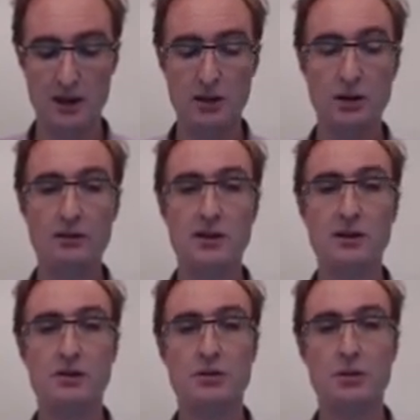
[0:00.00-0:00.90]
So if I
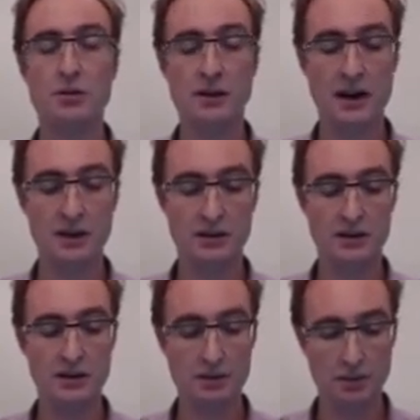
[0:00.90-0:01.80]
just draw that as
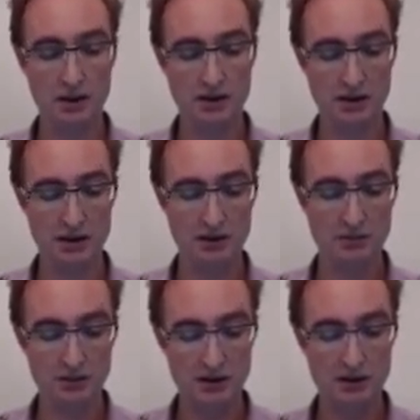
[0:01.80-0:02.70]
the topology,
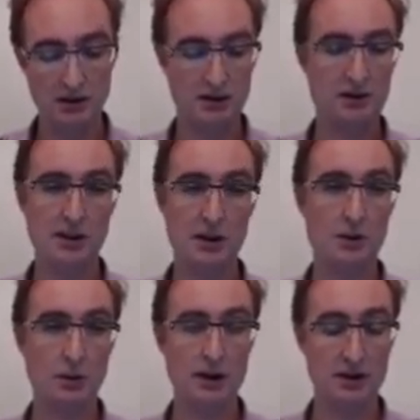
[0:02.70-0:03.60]
this is the
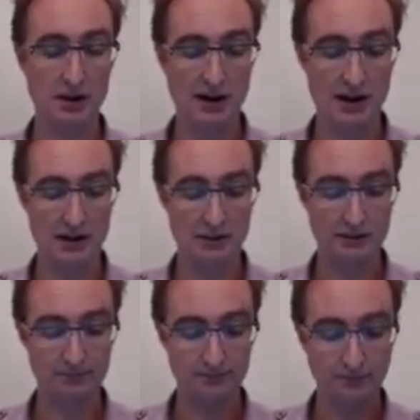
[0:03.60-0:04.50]
situation I have.
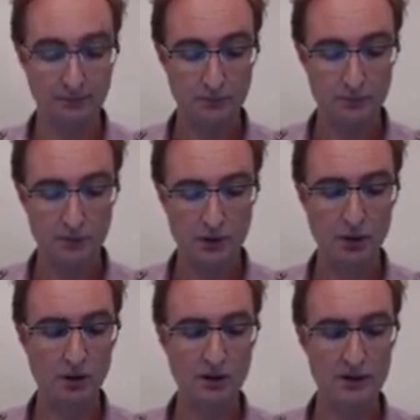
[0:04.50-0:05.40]

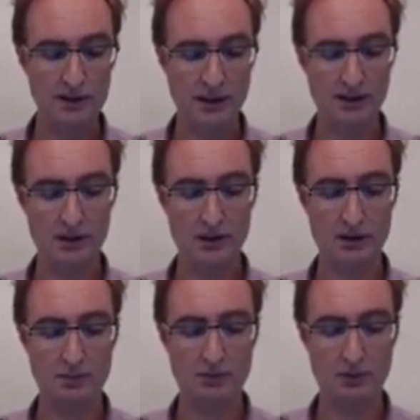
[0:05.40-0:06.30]
All of these other
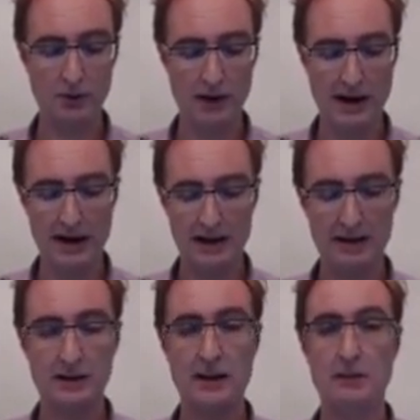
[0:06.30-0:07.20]
nodes before, A
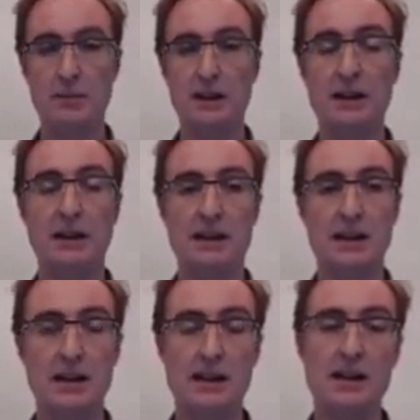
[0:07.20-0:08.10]
and B and
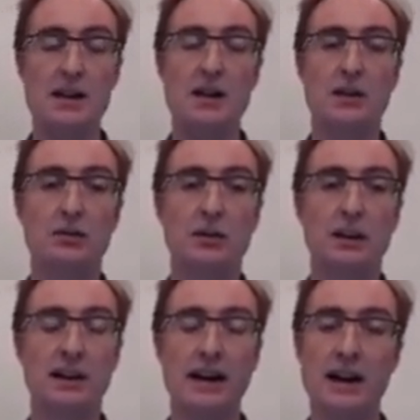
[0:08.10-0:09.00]
E,
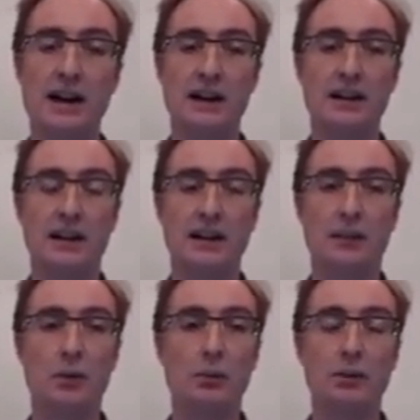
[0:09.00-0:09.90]
really are
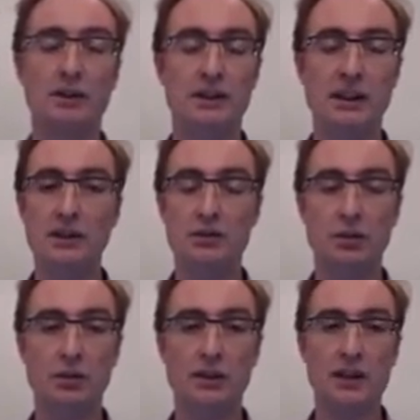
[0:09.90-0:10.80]
what we
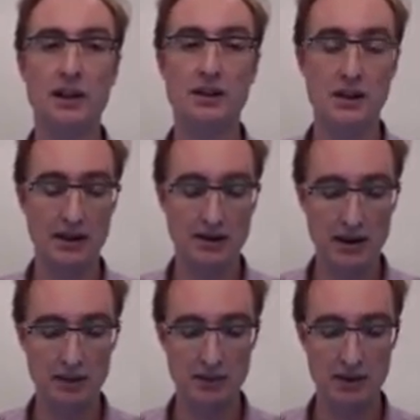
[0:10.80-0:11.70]
saw in the other
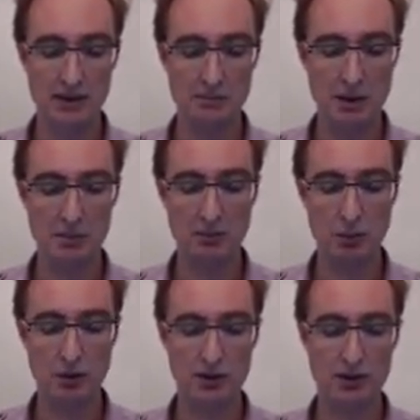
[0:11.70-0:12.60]
diagrams. Here's maybe a
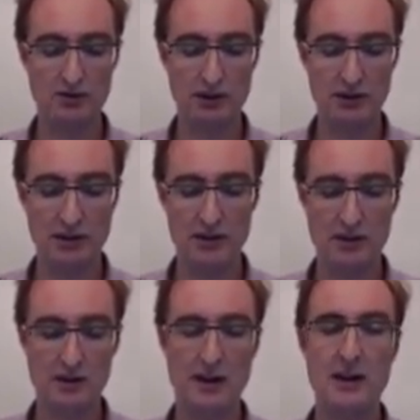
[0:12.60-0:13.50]
portion of it.
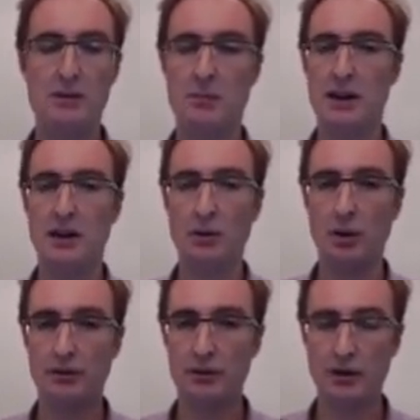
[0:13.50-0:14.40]
E and B go
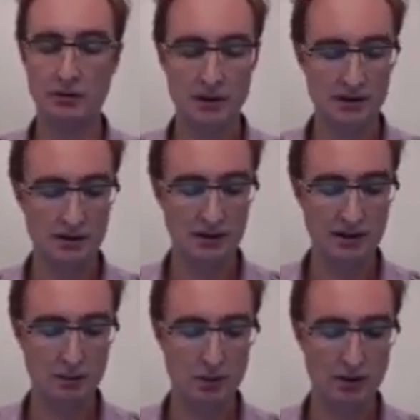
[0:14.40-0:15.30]
off to the rest of the
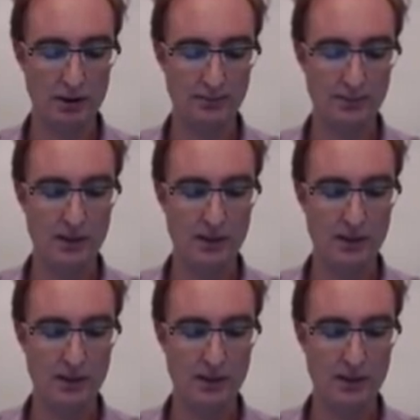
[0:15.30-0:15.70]
network.